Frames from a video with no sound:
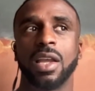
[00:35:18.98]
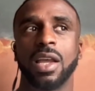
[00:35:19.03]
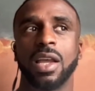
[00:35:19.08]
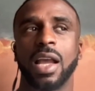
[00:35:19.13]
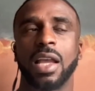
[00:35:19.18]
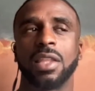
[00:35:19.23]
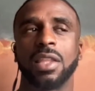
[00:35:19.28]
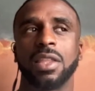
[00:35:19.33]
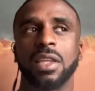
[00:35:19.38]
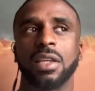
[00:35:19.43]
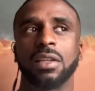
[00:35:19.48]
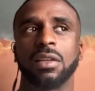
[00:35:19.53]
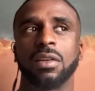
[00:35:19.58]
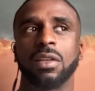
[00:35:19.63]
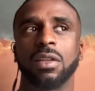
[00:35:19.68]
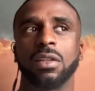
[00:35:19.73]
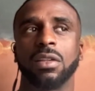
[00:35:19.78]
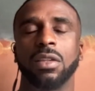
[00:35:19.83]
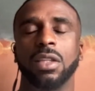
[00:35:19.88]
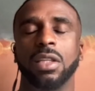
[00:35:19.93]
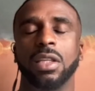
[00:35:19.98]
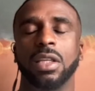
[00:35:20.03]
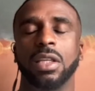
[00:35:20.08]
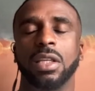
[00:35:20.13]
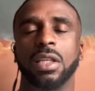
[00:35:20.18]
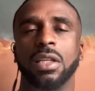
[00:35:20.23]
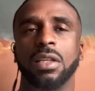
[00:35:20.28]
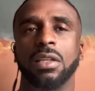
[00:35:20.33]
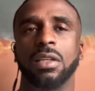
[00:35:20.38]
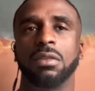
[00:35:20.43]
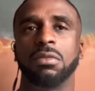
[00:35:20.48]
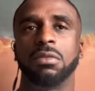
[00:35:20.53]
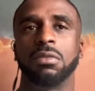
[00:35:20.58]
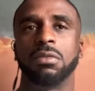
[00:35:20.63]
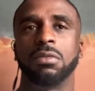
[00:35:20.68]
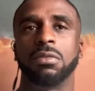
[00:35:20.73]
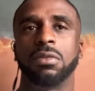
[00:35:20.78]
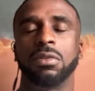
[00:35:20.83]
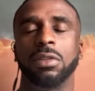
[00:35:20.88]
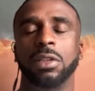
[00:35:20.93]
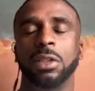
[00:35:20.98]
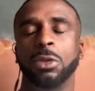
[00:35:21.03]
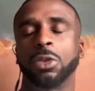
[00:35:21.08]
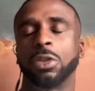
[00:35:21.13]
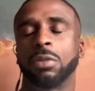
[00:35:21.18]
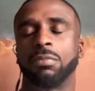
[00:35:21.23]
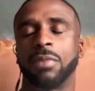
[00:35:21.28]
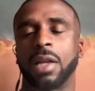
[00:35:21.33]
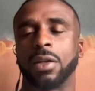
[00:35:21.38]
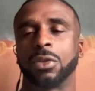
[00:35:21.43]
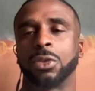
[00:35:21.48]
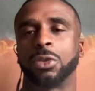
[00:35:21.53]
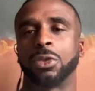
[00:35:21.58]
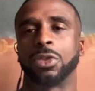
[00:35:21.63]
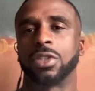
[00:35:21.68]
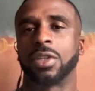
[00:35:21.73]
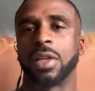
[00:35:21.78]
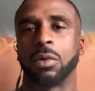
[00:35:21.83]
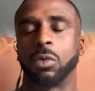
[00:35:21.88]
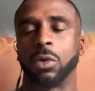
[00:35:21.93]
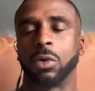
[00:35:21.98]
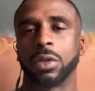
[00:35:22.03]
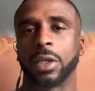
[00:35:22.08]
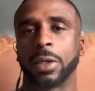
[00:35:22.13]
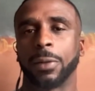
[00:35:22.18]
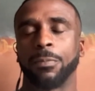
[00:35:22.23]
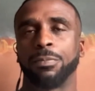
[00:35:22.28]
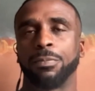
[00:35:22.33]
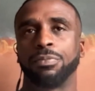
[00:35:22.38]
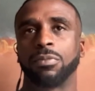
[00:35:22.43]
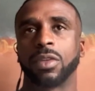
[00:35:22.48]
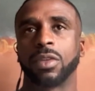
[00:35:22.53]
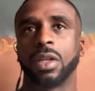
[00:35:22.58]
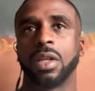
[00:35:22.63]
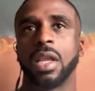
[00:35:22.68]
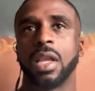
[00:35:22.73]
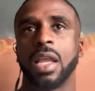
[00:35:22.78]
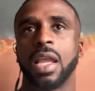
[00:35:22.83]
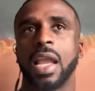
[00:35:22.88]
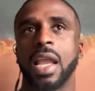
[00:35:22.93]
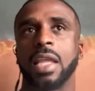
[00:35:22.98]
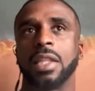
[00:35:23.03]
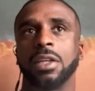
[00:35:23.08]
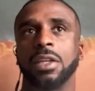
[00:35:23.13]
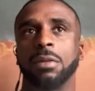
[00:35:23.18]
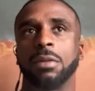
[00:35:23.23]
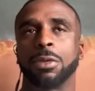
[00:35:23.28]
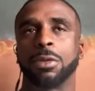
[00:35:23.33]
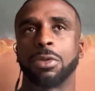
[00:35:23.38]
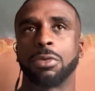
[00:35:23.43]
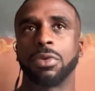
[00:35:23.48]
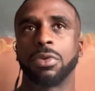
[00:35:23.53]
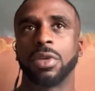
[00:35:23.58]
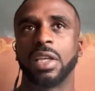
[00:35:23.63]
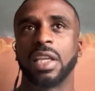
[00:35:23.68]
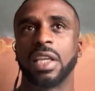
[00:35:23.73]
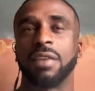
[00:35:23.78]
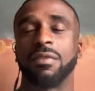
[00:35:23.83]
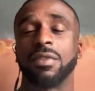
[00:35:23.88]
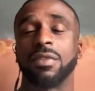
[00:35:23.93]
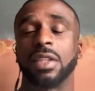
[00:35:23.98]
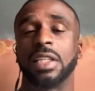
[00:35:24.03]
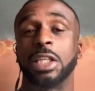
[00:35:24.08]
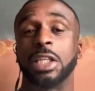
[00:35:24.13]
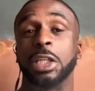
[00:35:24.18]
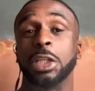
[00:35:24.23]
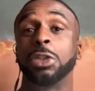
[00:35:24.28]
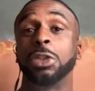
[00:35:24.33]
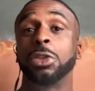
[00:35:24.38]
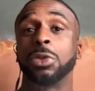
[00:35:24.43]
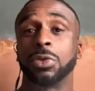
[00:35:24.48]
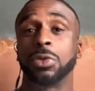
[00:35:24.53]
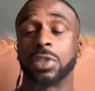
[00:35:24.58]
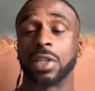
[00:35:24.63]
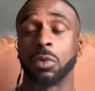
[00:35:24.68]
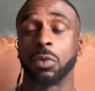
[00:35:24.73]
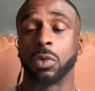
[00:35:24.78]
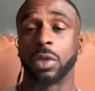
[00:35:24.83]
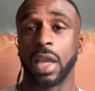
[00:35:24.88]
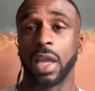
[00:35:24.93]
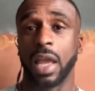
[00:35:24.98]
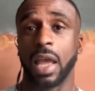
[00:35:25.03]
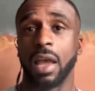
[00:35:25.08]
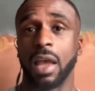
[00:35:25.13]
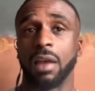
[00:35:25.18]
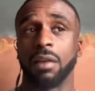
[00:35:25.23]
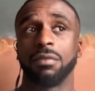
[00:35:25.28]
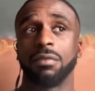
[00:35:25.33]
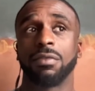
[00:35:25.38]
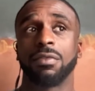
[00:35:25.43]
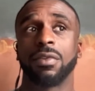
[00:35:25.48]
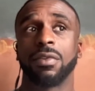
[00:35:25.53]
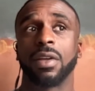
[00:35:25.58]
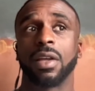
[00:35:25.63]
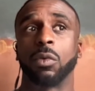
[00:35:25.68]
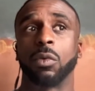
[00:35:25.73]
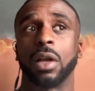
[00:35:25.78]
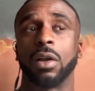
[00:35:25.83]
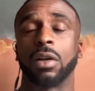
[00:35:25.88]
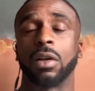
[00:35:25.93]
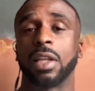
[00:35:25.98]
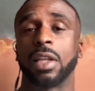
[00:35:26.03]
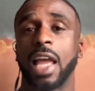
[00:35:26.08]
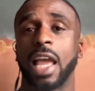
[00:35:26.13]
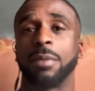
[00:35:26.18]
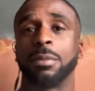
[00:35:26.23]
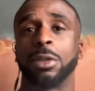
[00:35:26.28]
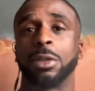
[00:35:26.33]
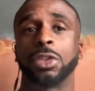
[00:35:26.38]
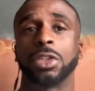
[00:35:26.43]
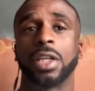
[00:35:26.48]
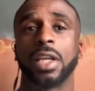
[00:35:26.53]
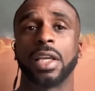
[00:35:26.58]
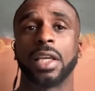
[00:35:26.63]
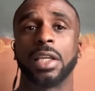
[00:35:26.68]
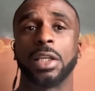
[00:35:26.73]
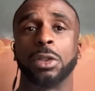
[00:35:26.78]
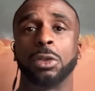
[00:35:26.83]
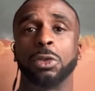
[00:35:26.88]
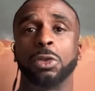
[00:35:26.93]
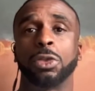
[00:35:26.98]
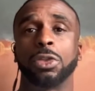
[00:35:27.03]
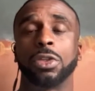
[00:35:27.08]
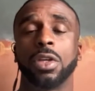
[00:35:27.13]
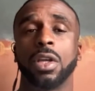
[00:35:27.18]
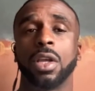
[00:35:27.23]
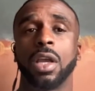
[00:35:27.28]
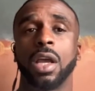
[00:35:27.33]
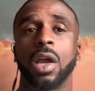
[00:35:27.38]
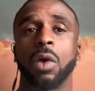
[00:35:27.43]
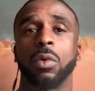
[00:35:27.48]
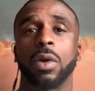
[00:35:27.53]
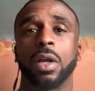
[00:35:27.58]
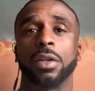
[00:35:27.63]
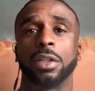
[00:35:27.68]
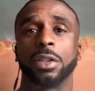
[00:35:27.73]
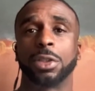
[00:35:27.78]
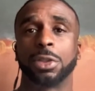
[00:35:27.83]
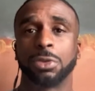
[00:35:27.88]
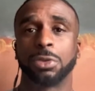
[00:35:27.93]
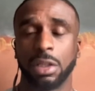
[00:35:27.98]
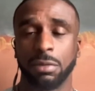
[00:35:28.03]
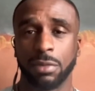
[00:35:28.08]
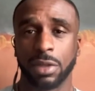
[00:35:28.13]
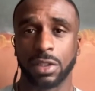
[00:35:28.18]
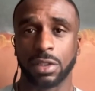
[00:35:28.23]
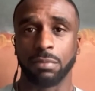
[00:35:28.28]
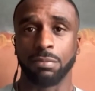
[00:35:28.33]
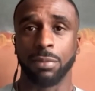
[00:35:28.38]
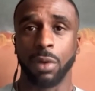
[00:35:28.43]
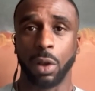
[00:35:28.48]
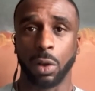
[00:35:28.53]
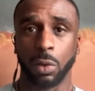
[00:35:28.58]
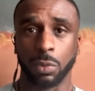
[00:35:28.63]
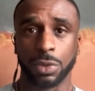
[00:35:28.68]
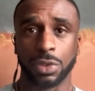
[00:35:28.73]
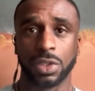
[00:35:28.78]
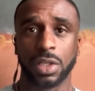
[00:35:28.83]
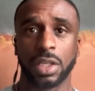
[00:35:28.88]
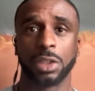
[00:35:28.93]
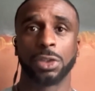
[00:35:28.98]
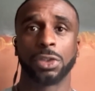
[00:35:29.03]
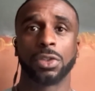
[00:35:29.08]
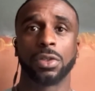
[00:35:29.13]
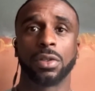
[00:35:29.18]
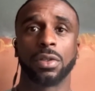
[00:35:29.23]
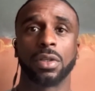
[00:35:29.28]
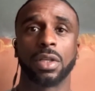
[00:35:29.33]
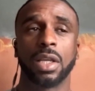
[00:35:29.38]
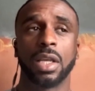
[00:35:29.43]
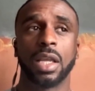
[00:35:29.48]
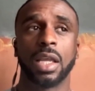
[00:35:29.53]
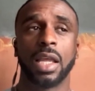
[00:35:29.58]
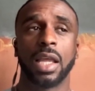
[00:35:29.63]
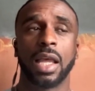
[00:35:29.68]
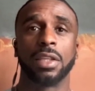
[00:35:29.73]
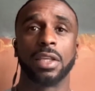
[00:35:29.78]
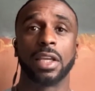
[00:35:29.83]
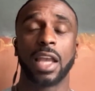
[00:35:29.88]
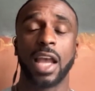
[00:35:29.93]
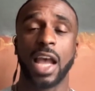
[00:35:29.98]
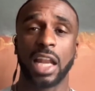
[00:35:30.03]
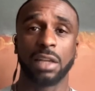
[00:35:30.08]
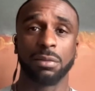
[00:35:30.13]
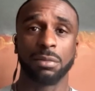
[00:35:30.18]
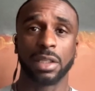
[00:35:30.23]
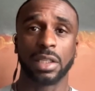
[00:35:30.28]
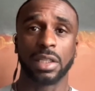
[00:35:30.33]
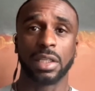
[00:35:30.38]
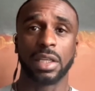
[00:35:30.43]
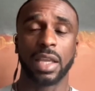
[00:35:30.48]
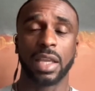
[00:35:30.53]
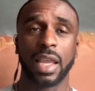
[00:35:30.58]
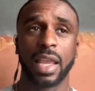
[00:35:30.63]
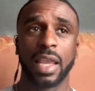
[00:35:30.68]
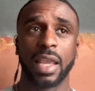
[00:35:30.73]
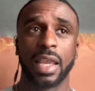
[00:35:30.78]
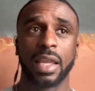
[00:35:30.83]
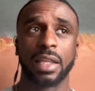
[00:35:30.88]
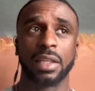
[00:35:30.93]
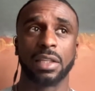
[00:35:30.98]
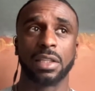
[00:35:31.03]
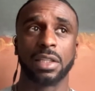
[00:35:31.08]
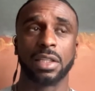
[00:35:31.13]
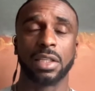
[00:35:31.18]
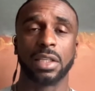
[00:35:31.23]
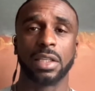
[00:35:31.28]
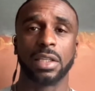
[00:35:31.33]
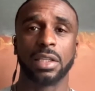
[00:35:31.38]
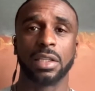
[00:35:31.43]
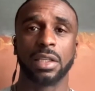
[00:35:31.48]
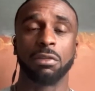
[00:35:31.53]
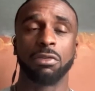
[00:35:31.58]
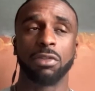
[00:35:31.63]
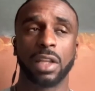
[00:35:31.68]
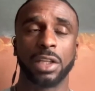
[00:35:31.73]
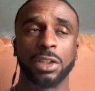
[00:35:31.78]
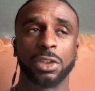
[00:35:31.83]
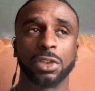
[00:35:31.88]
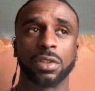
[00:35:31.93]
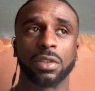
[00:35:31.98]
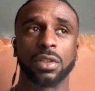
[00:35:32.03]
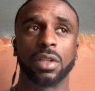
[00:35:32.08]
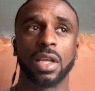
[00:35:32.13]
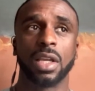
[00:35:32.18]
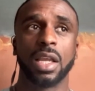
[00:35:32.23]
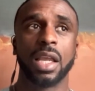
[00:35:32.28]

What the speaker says: I think the leadership models are just not working. And then number three, given the issues that we have around climate change, around extremism, polarization, the economy, and the inflation,